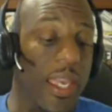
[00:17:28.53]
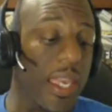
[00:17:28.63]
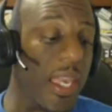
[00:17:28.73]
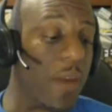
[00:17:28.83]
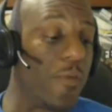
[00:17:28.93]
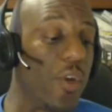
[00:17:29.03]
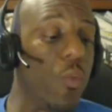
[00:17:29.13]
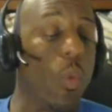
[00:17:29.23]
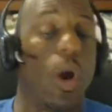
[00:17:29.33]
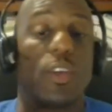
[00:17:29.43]
If
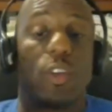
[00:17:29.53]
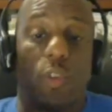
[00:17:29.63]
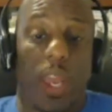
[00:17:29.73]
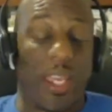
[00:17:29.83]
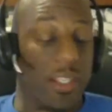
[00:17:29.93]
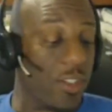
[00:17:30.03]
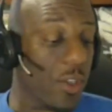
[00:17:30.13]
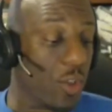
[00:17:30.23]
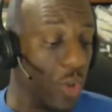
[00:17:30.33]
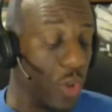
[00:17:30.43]
you want
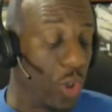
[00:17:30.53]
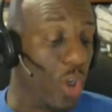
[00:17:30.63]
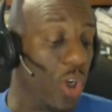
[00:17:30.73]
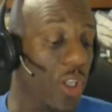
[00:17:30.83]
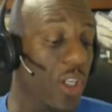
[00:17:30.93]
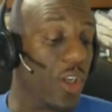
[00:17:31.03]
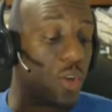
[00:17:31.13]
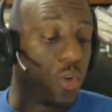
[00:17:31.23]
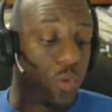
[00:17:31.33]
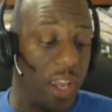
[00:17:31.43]

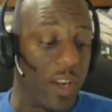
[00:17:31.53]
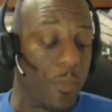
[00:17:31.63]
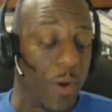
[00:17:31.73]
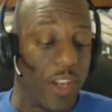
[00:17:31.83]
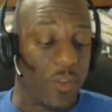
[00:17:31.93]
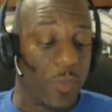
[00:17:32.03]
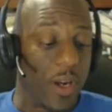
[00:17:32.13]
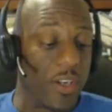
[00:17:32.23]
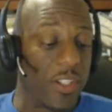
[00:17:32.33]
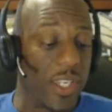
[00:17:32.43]
greater
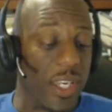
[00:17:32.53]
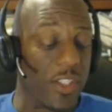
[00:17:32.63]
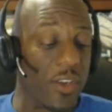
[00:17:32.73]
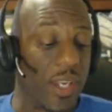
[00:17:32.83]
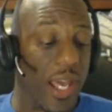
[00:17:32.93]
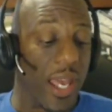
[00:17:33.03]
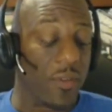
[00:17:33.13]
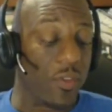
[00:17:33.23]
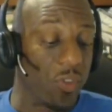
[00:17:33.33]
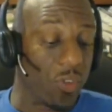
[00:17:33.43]
prosperity in your
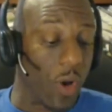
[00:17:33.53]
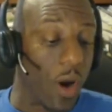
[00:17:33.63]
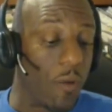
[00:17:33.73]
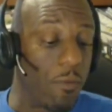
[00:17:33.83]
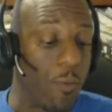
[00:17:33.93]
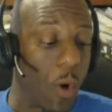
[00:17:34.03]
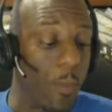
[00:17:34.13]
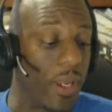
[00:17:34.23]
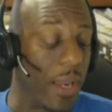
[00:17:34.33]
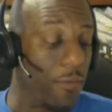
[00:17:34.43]
life, start
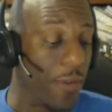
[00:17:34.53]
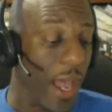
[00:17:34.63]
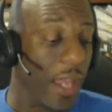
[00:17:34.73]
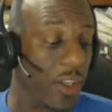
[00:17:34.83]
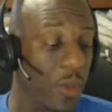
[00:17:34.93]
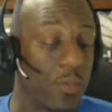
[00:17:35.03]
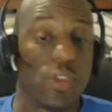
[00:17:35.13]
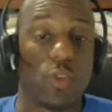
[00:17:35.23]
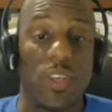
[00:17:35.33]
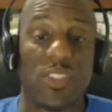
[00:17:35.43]
forming a vacuum
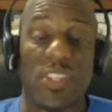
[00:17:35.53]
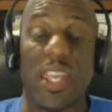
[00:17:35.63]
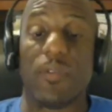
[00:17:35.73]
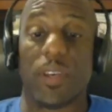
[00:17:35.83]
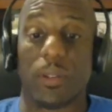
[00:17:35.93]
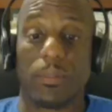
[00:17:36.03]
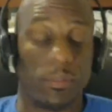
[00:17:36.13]
to receive it.